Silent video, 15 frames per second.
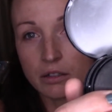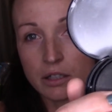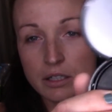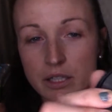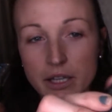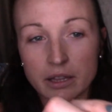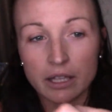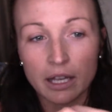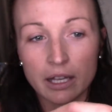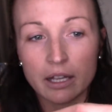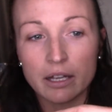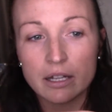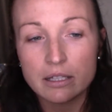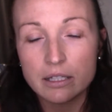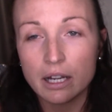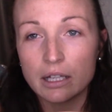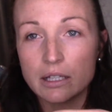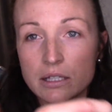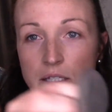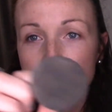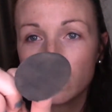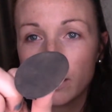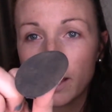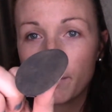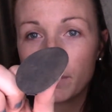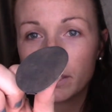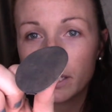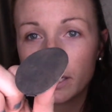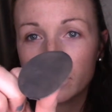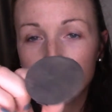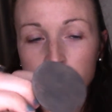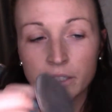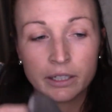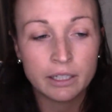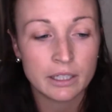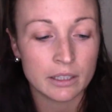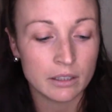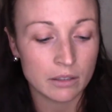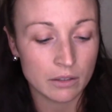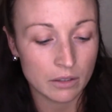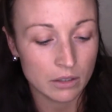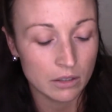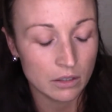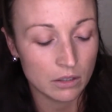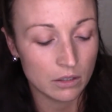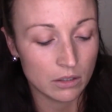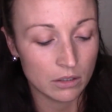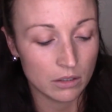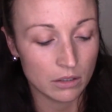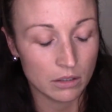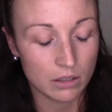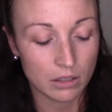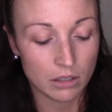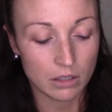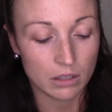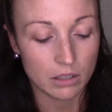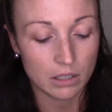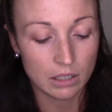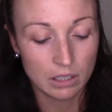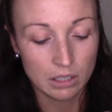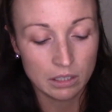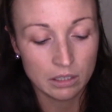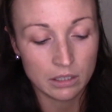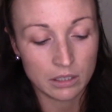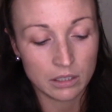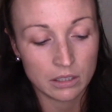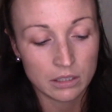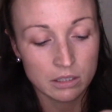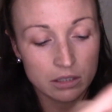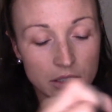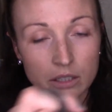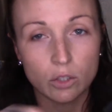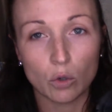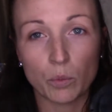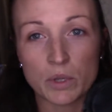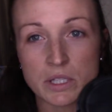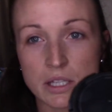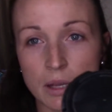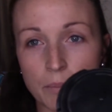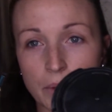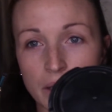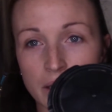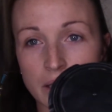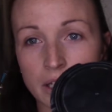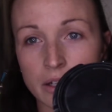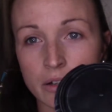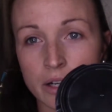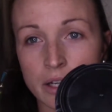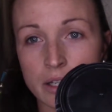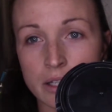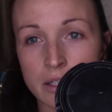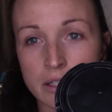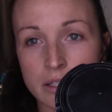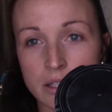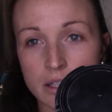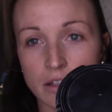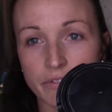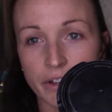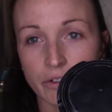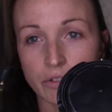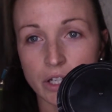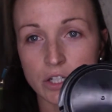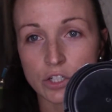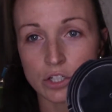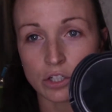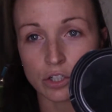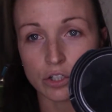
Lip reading: looks like that, and it's got this little applicator in it, and it opens up, and there is the foundation